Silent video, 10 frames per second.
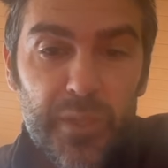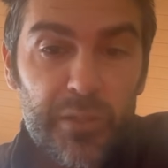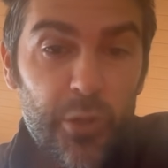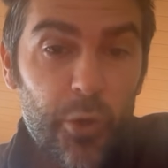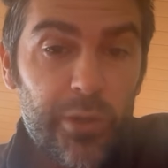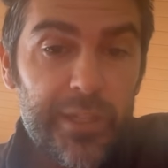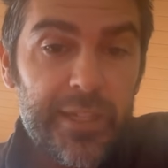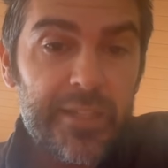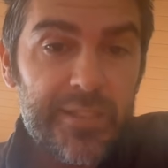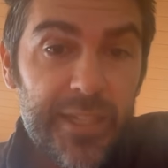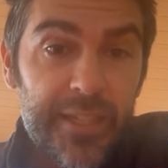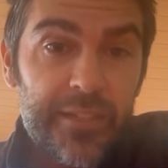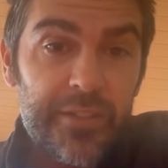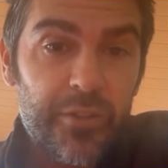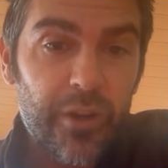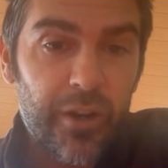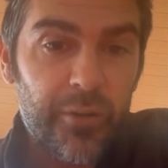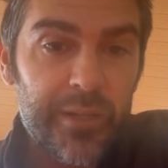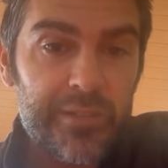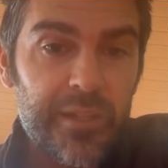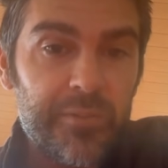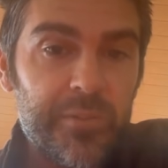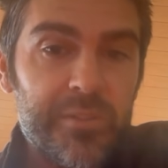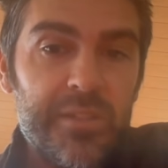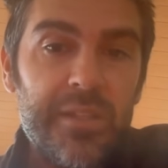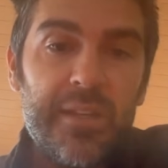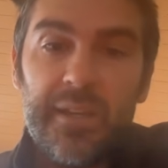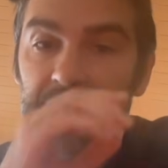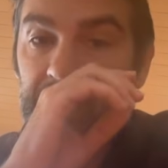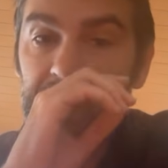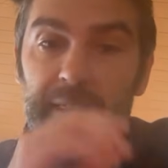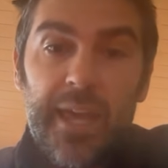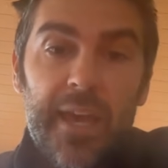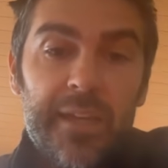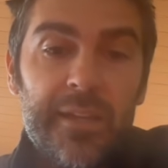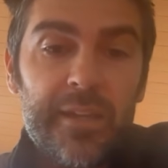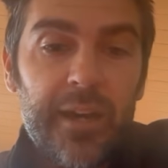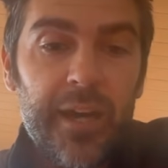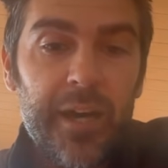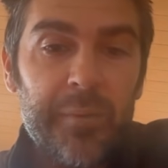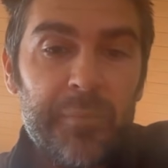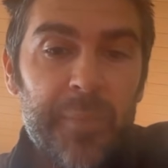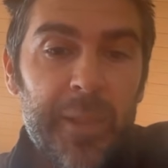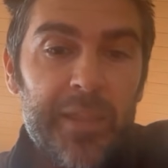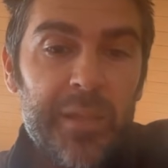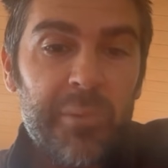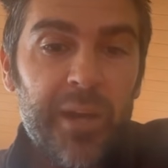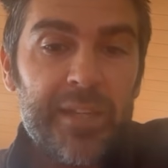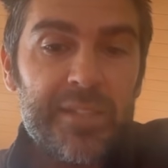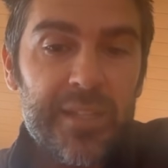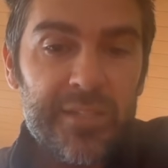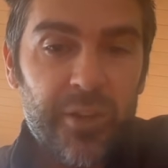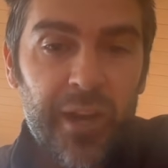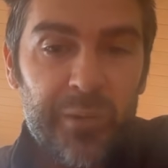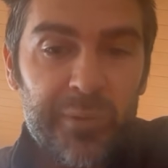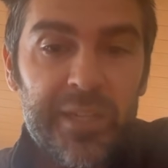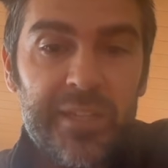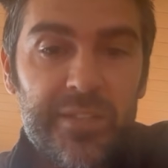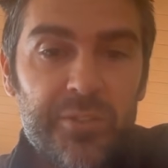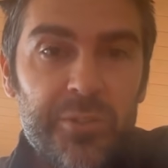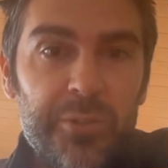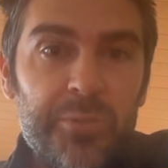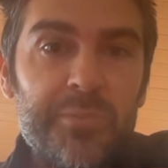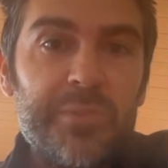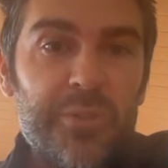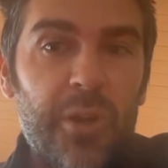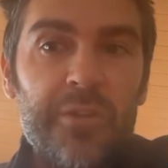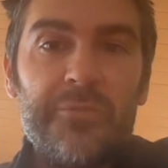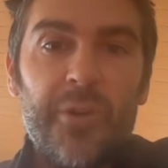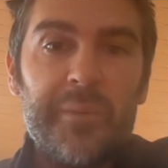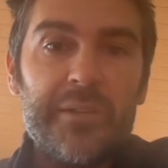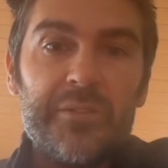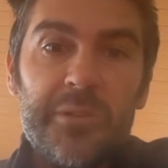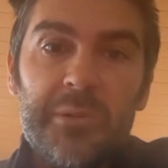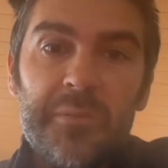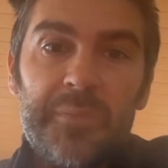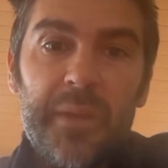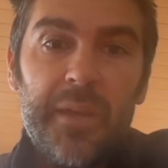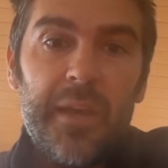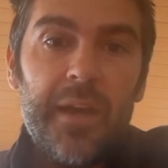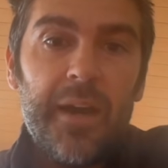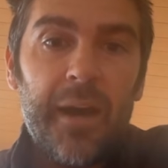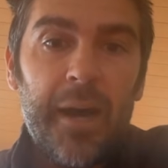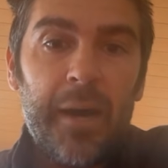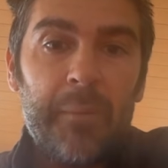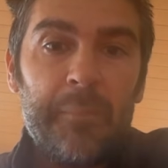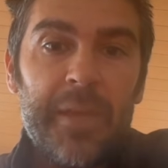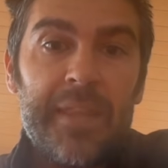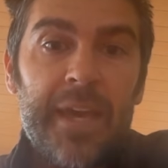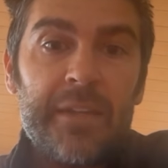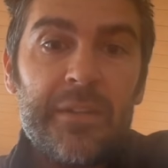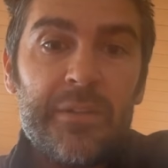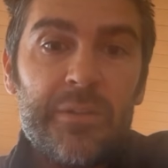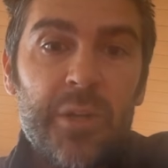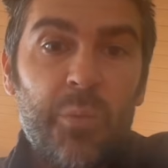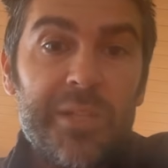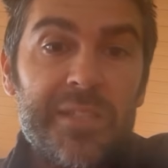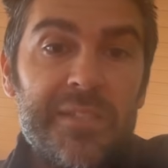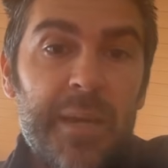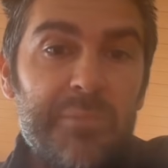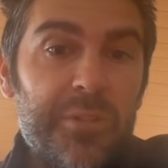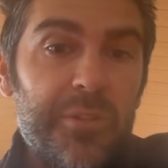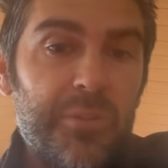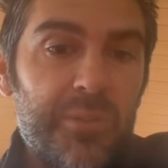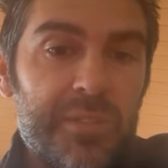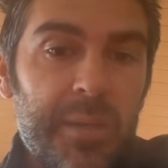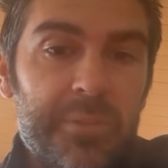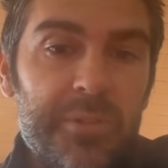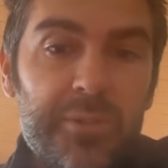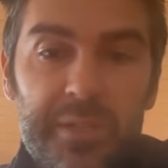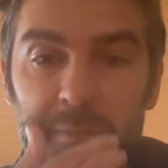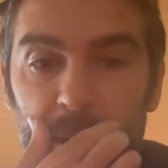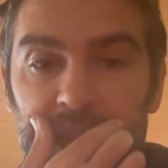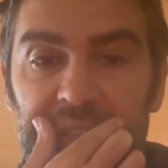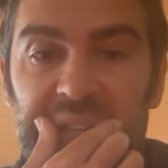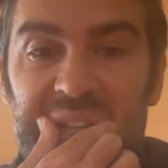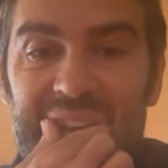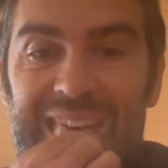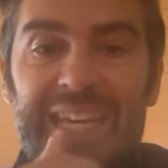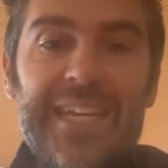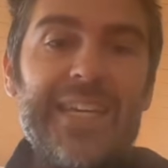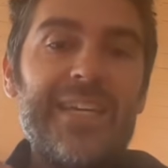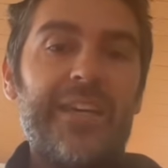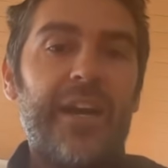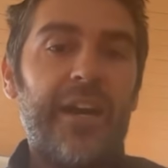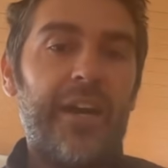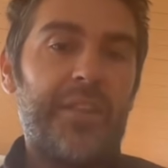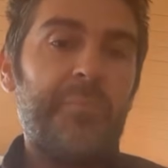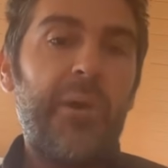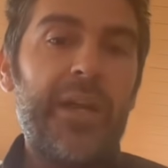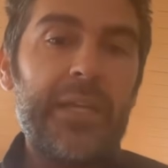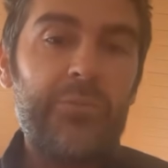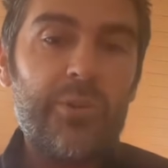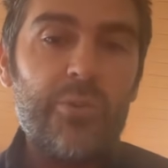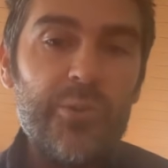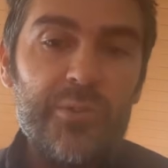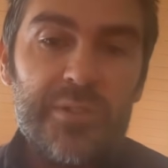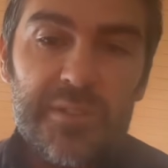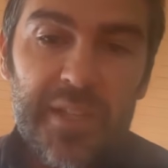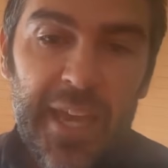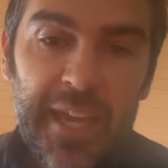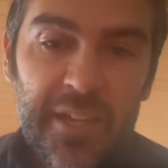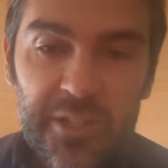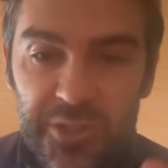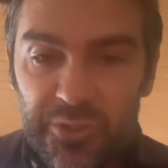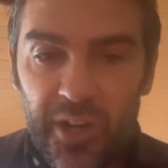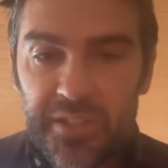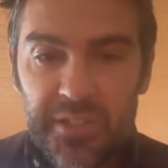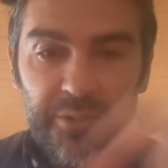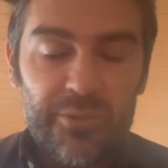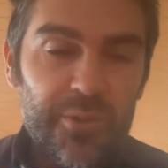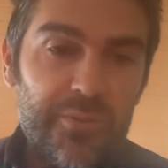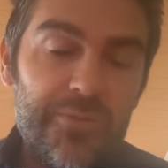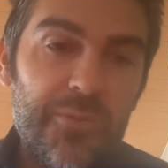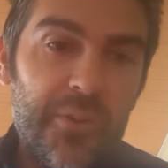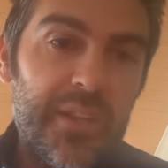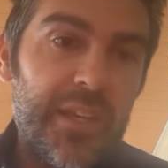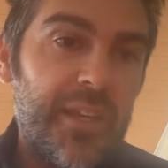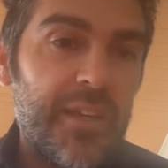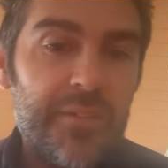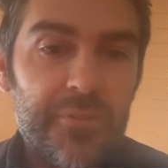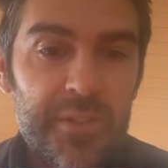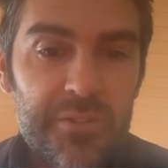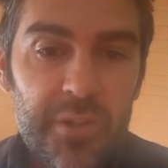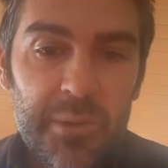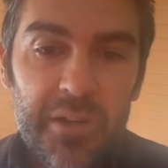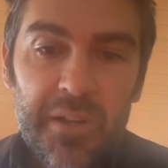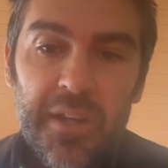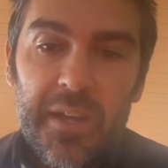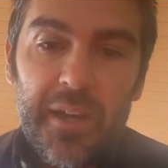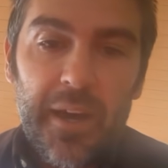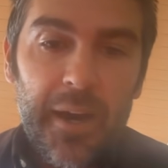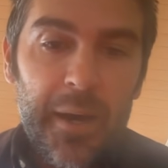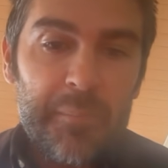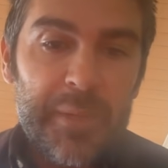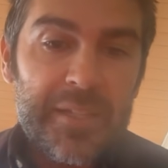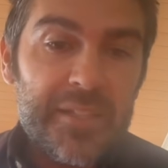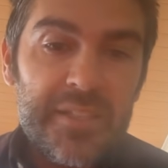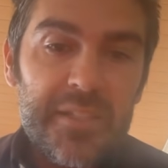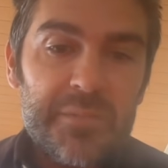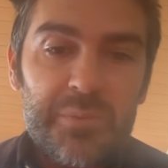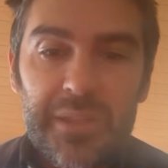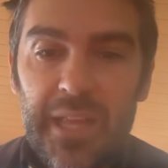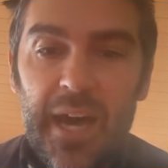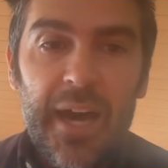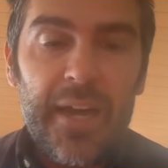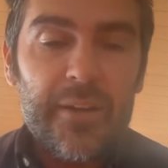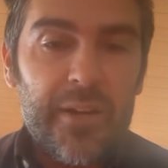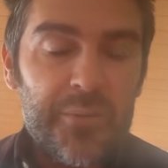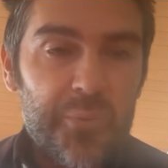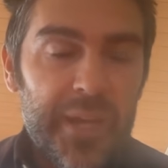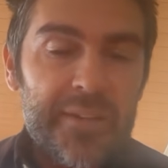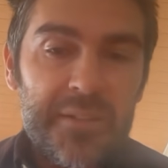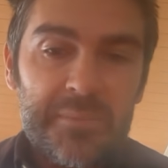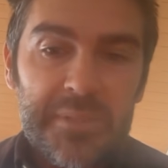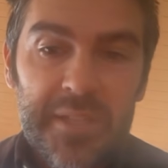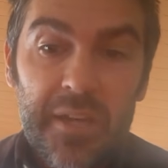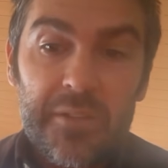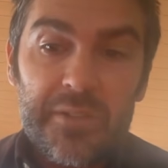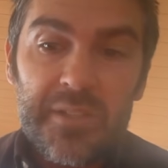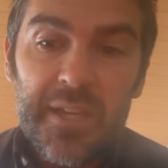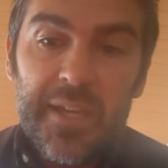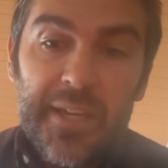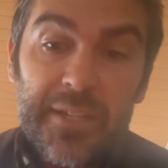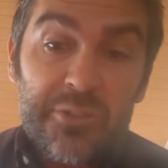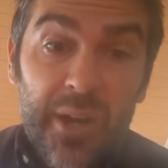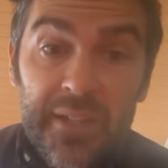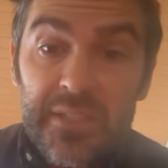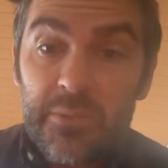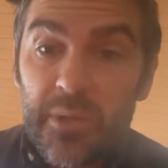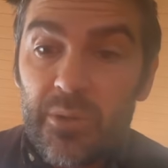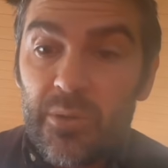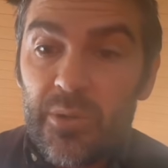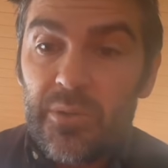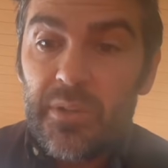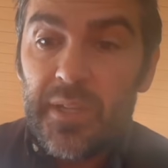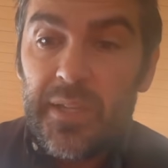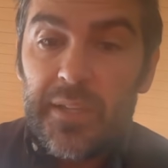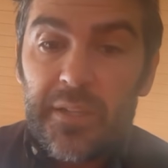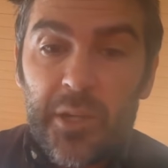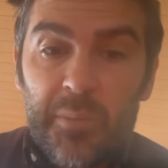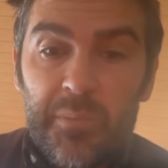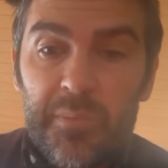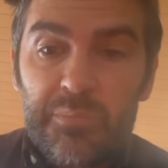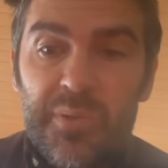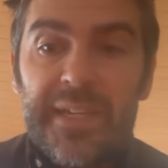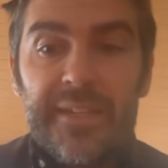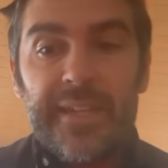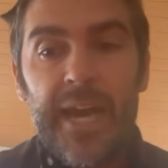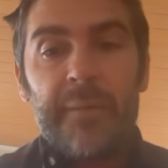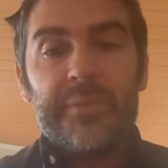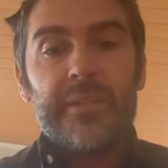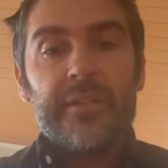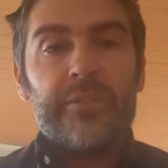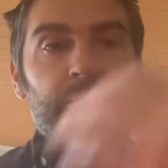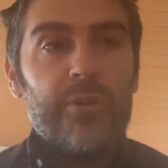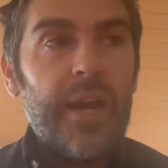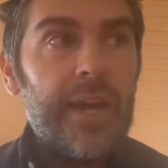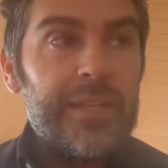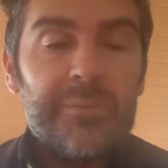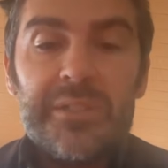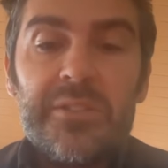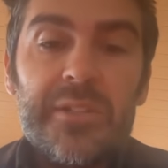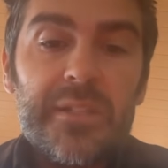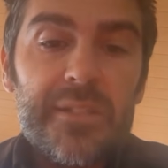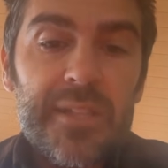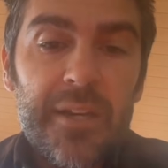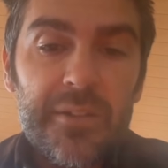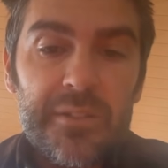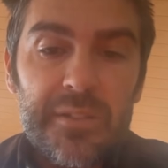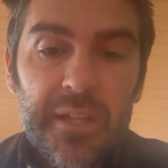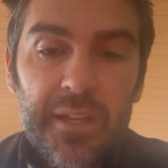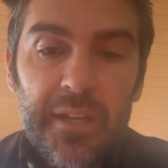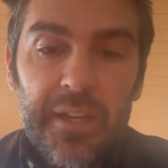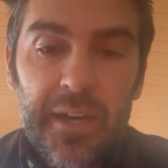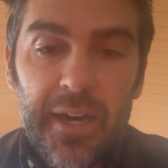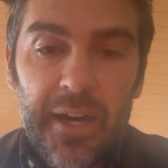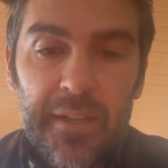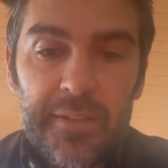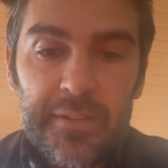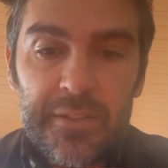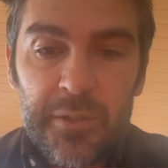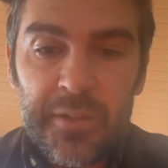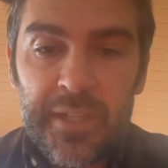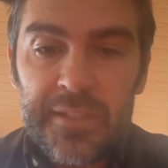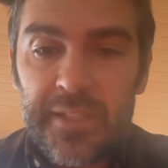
locally exceed your ROS levels, then the body says, all right, we need to start forming a tumor. And then, what's step two? Well, step two is basically the body recruits a construction crew for the tumor. It doesn't just rely on random cells. It tries to recruit, pre-adapted or highly resilient cells, things